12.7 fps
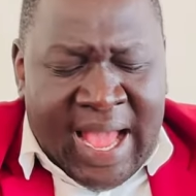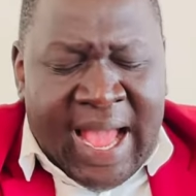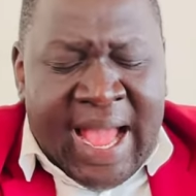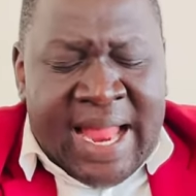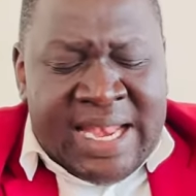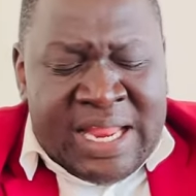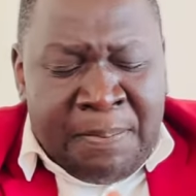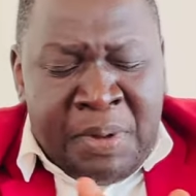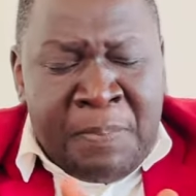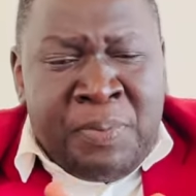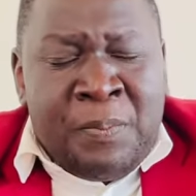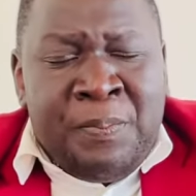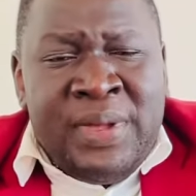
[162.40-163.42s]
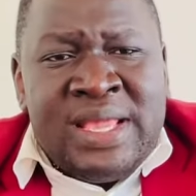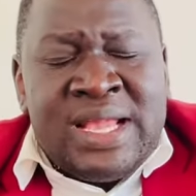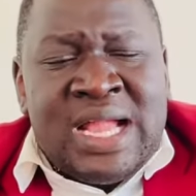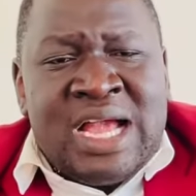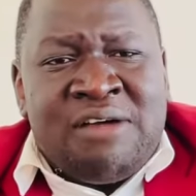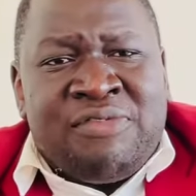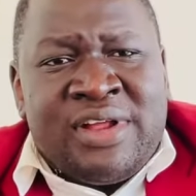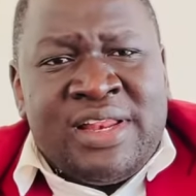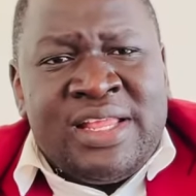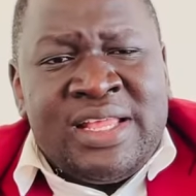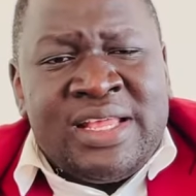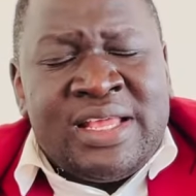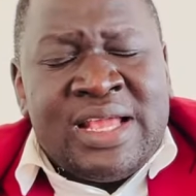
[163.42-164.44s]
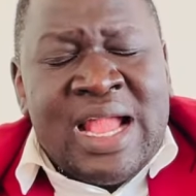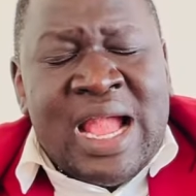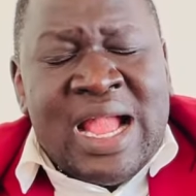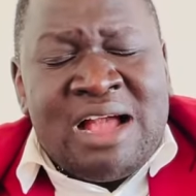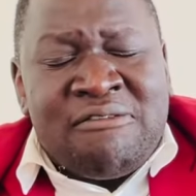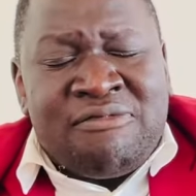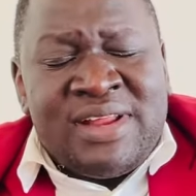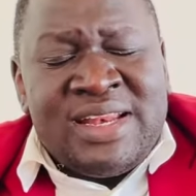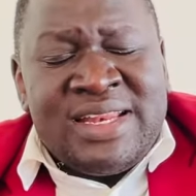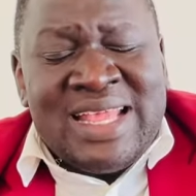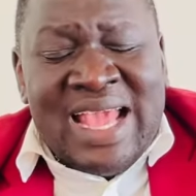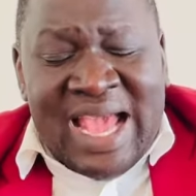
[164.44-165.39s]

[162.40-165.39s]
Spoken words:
and the people being governed